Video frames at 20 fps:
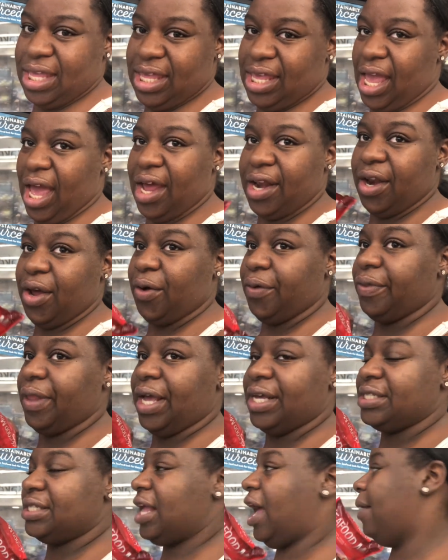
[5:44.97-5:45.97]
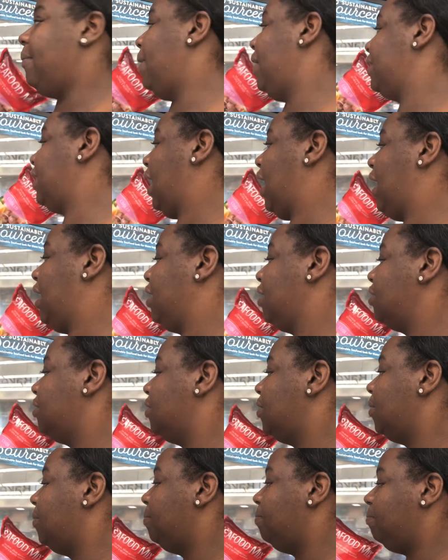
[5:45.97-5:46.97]
Yeah, no, that's not my thing.
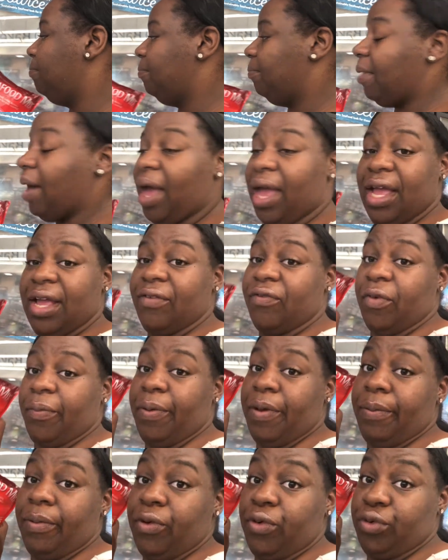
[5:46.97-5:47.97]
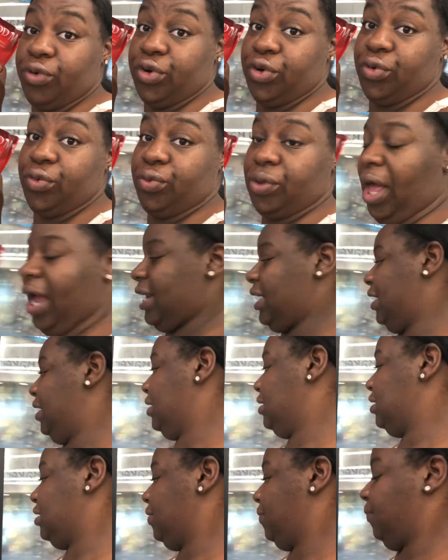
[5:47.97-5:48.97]
But for people who do like
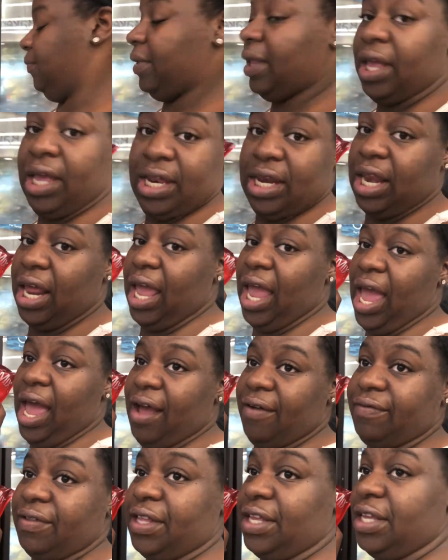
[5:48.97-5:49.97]
this, they have